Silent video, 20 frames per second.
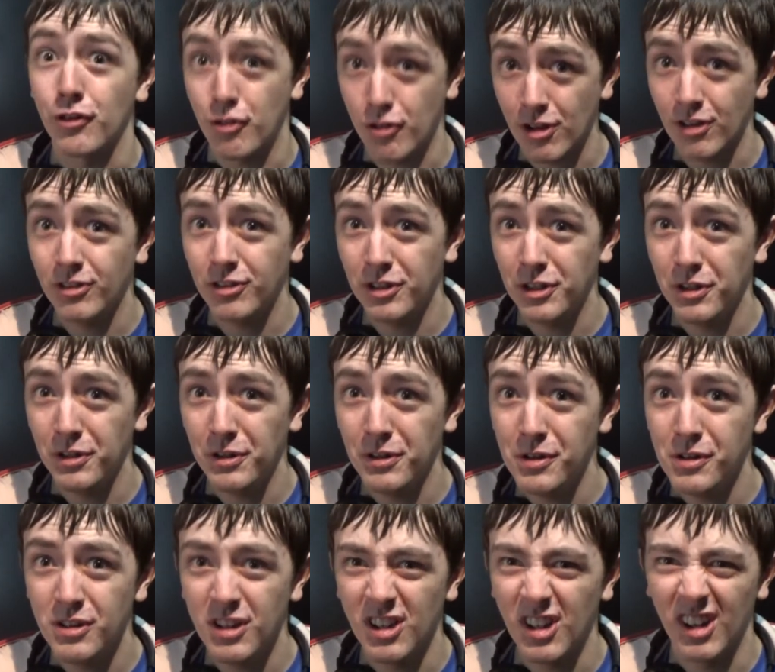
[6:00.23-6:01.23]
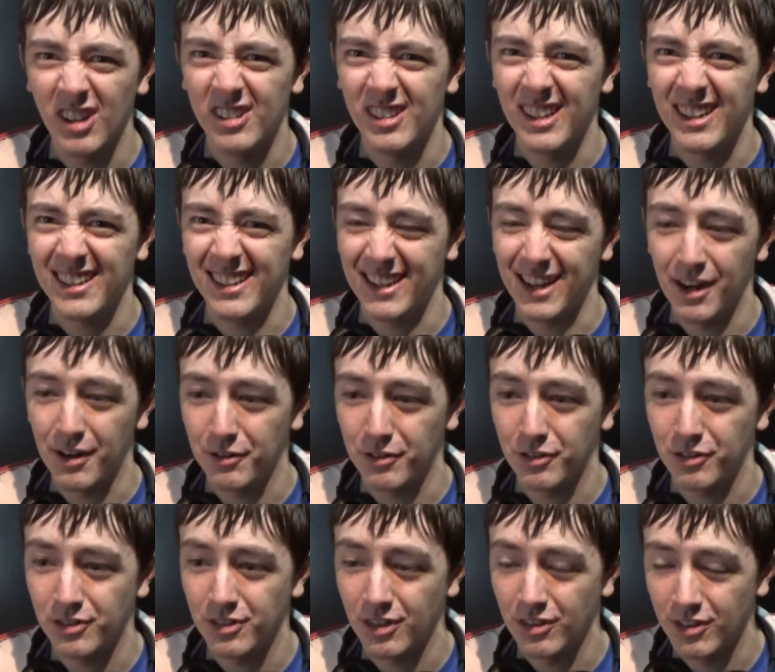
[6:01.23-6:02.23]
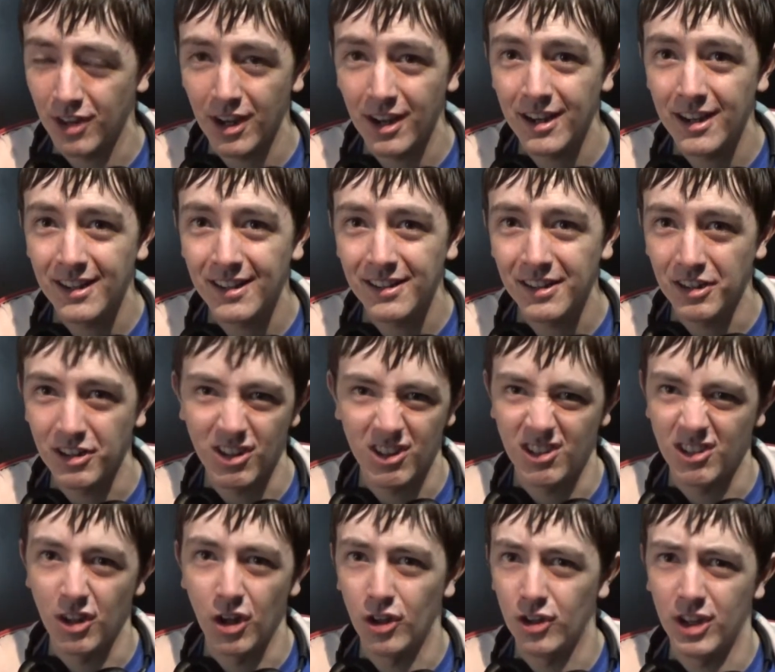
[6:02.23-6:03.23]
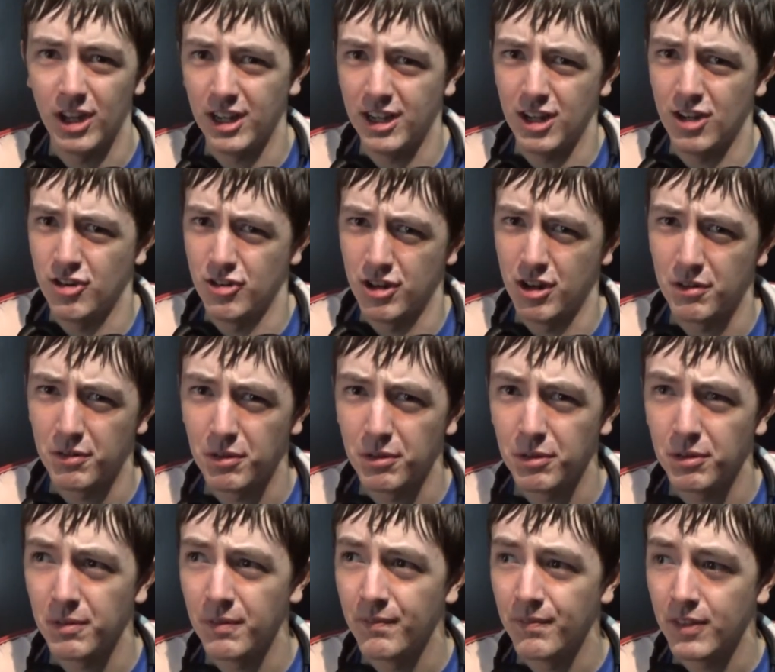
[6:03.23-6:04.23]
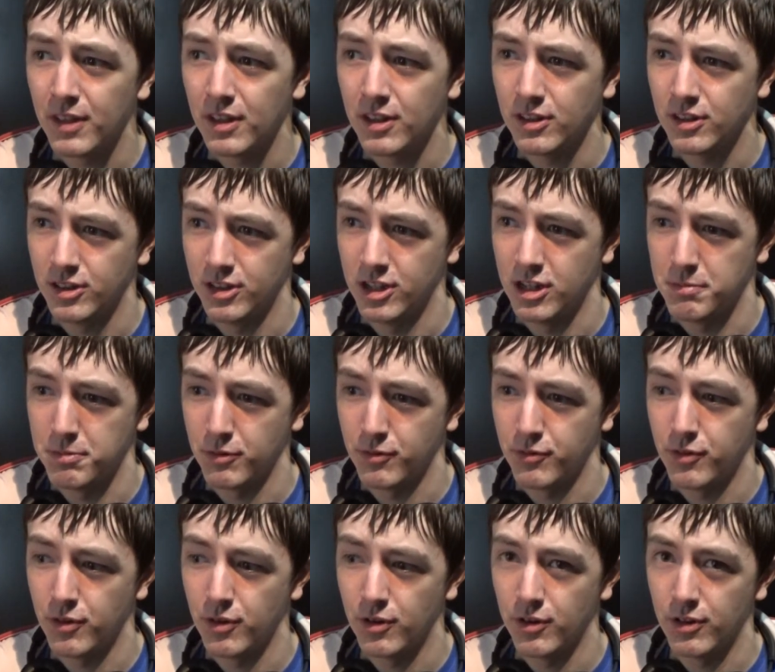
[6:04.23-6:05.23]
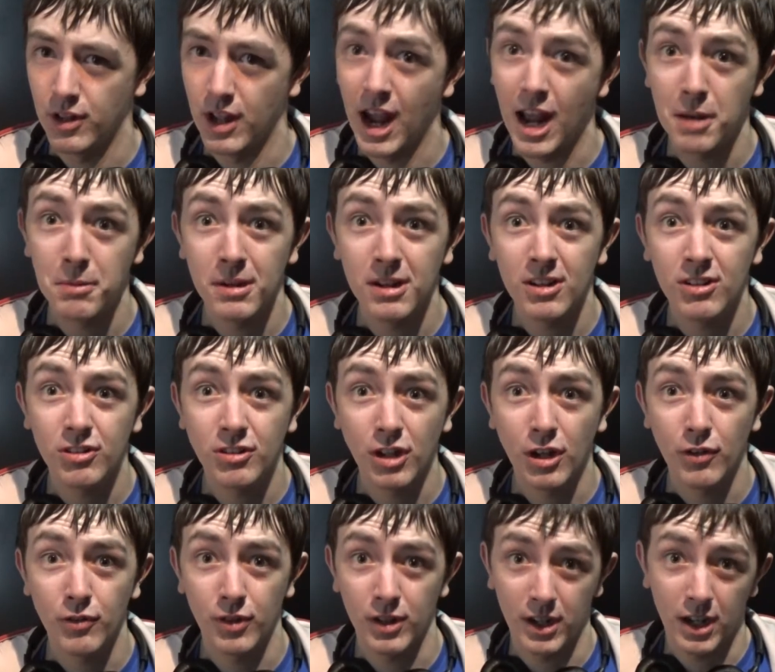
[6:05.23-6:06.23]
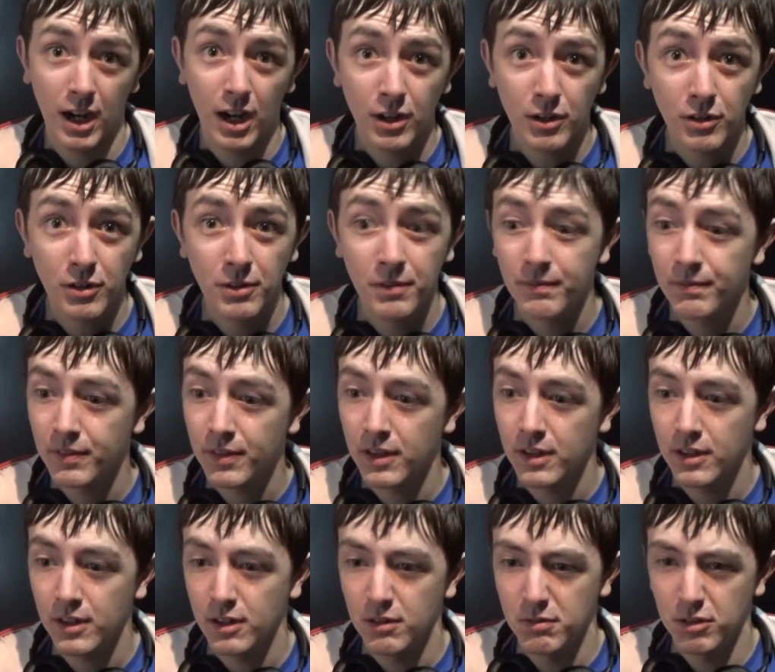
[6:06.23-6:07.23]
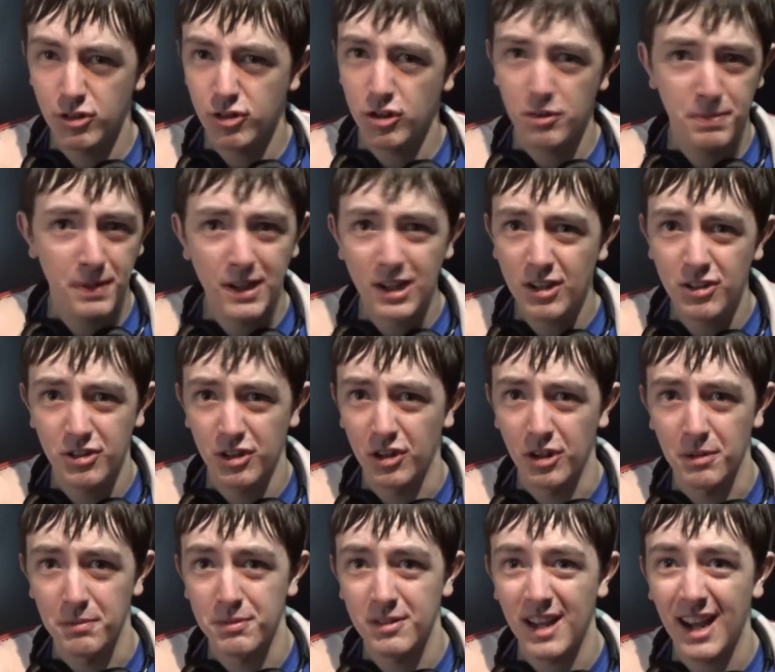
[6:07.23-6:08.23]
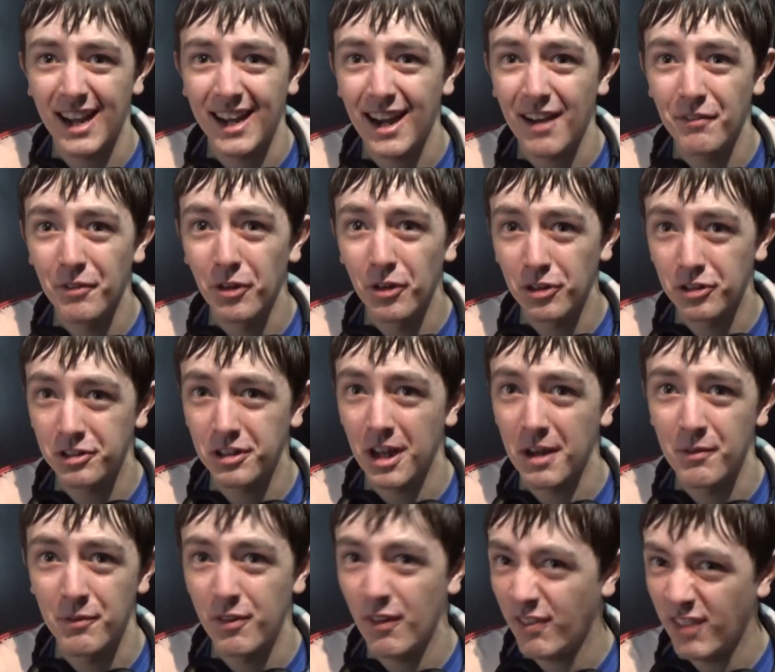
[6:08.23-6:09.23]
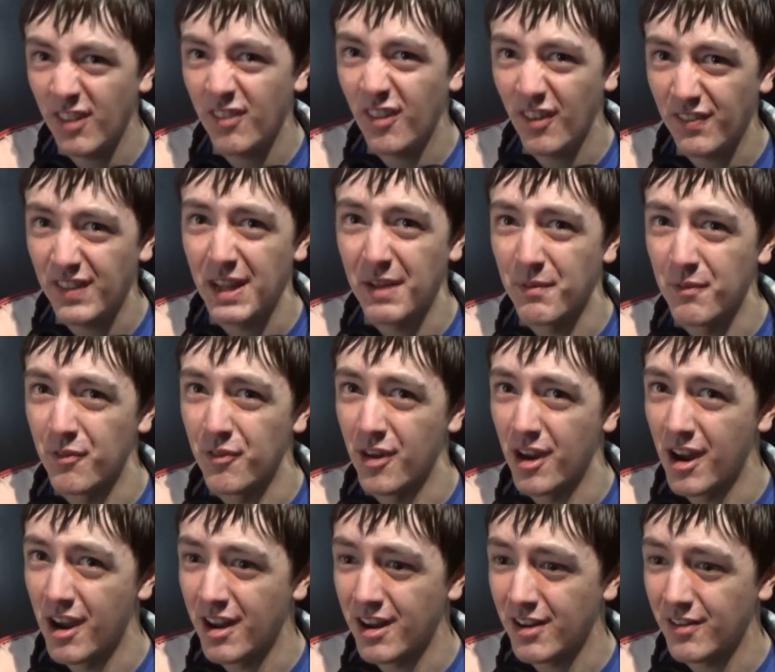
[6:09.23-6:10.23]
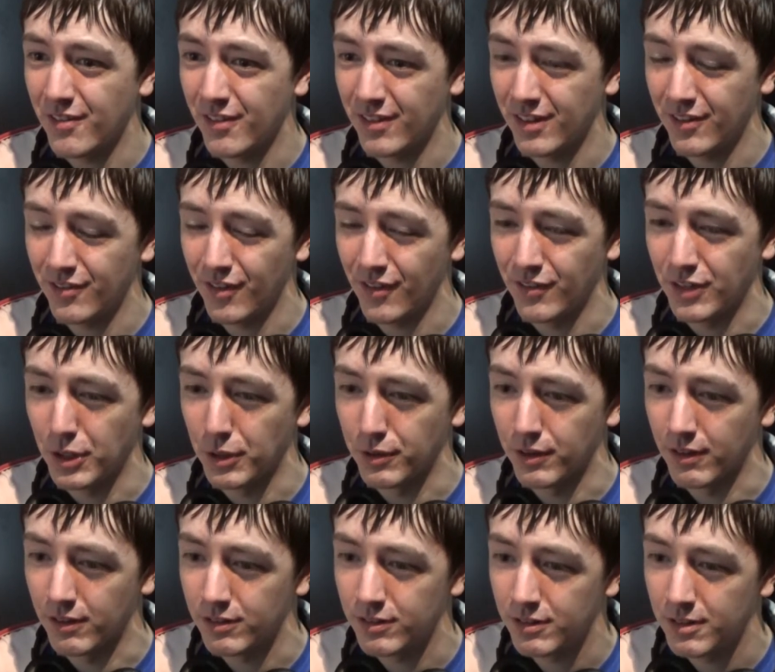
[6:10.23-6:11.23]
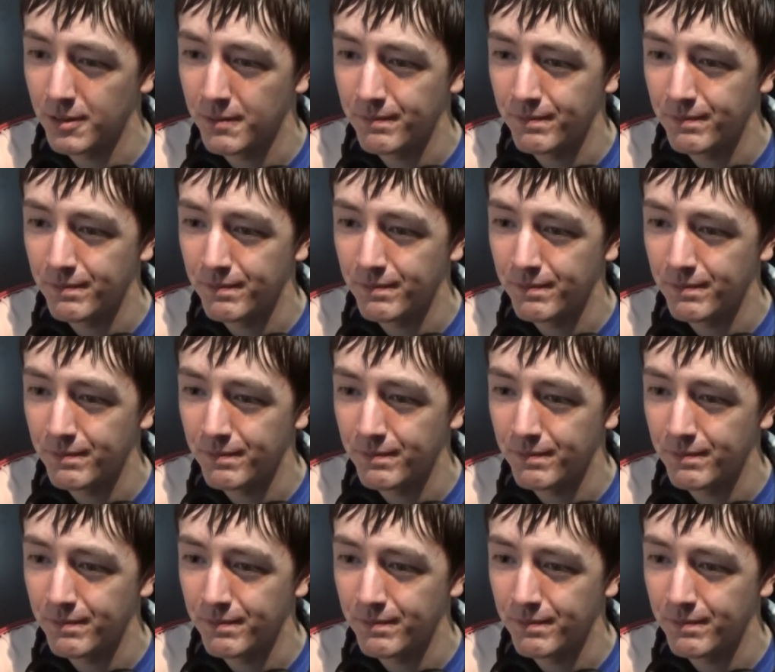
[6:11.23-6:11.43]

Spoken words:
shit to you? Do you not like the character design? Do you just not like it in general? Do you prefer the animated stuff like I do? What's your opinions on it? Because I can't really say. I'm 50-50. I'm very 50-50 on this.